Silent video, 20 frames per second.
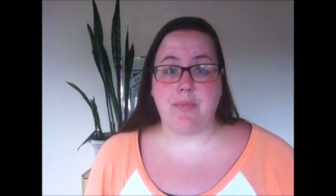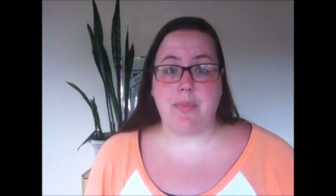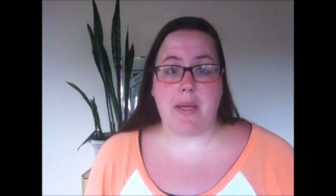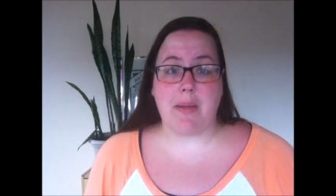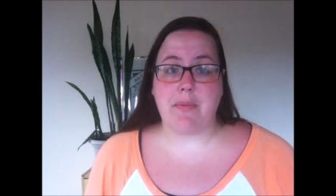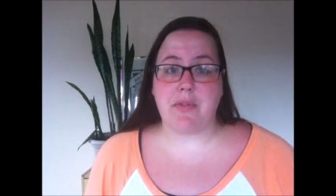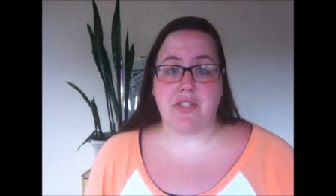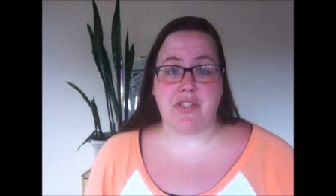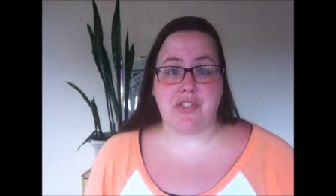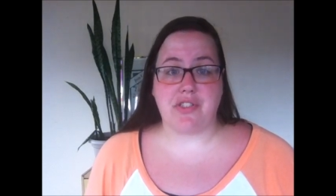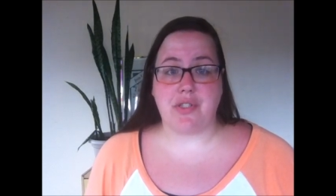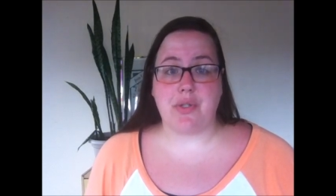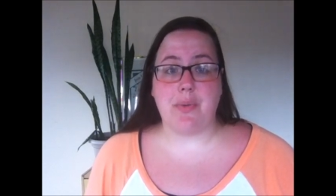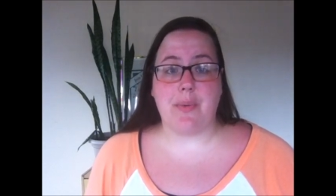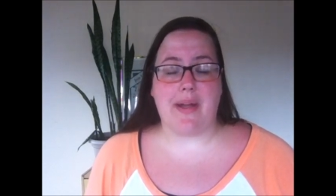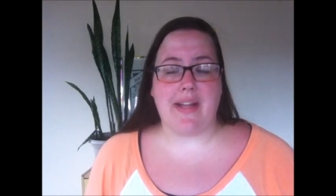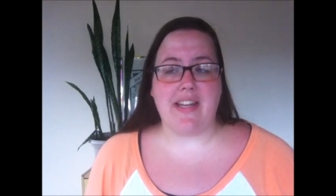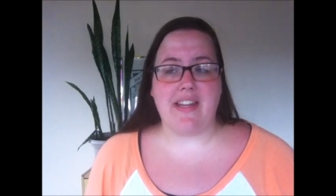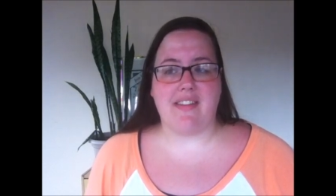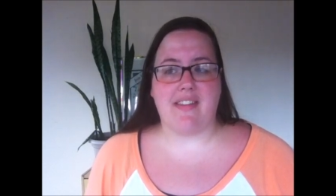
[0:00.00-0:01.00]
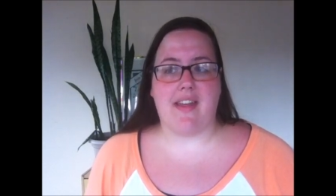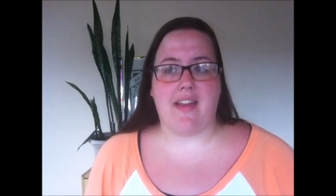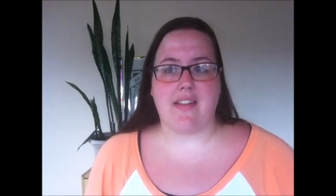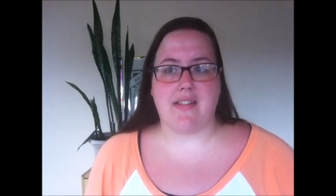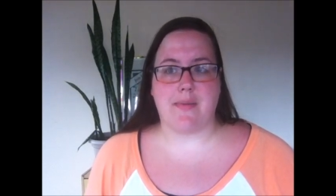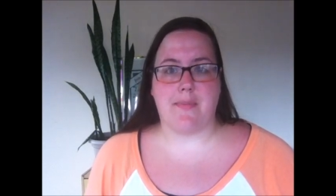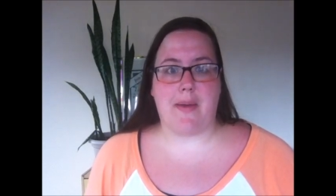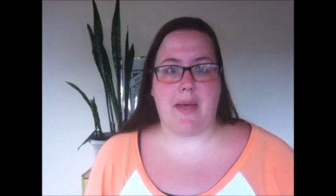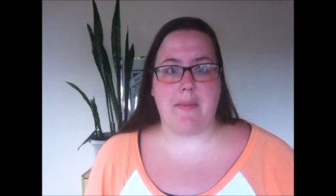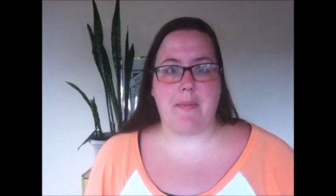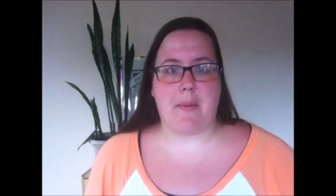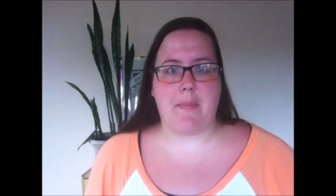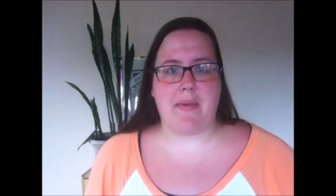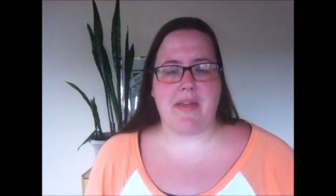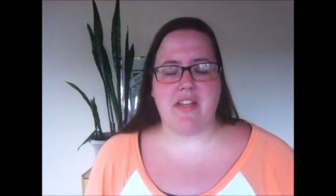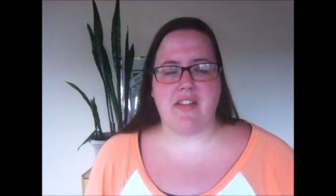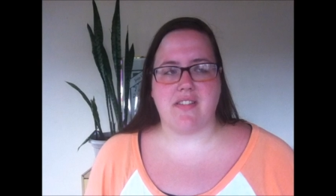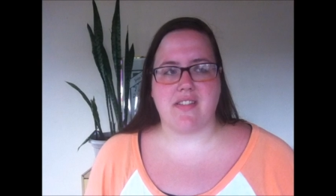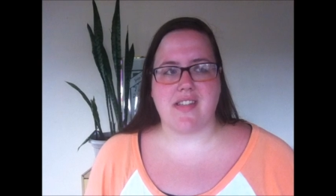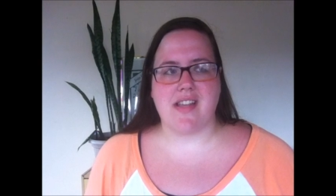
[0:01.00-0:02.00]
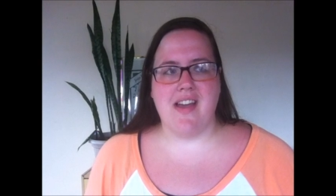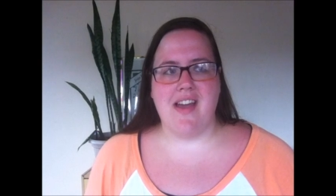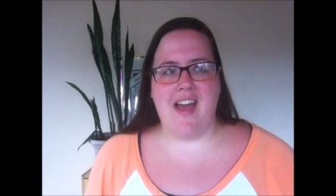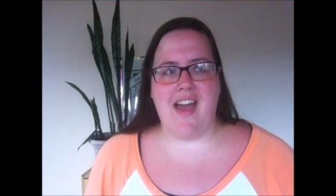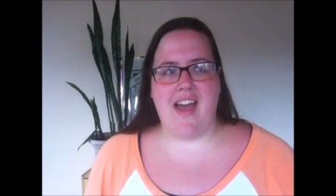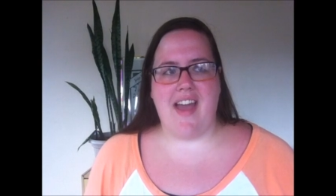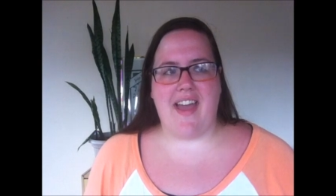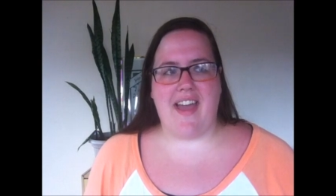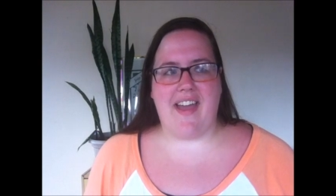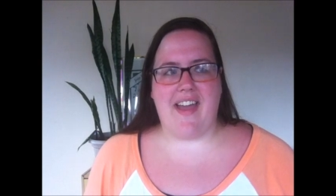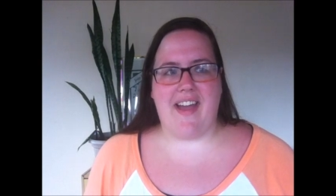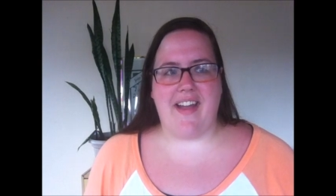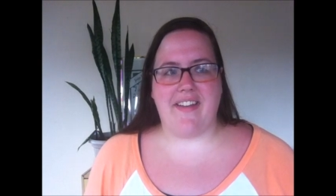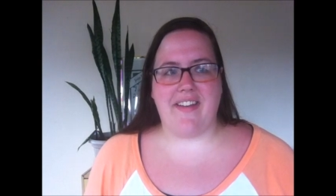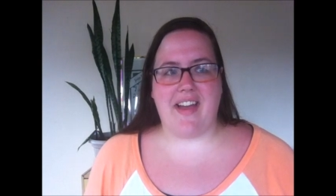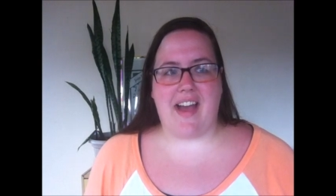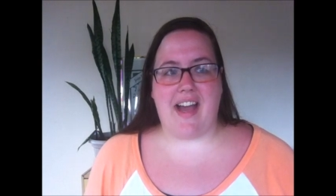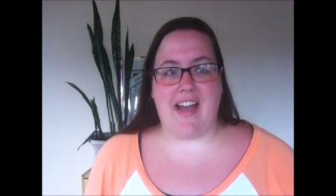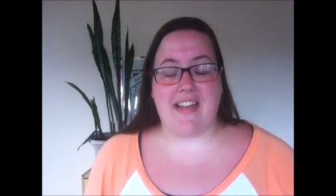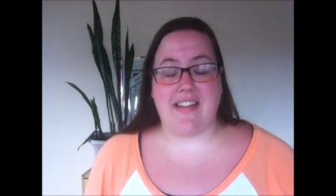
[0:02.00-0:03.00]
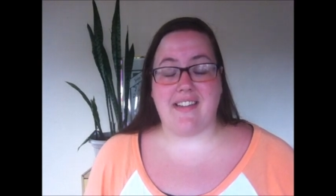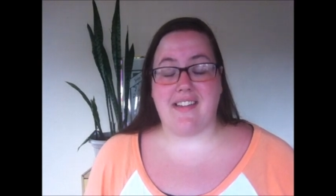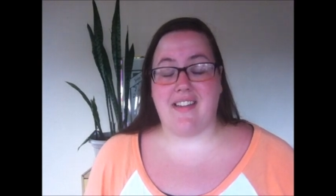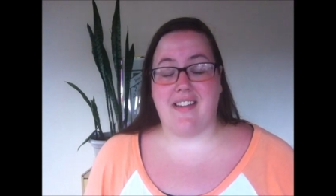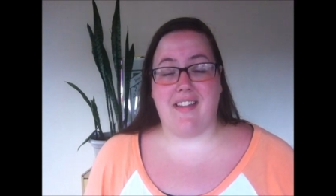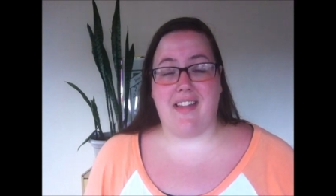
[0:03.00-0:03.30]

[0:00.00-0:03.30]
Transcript: be able to do anything to pay my bills, and I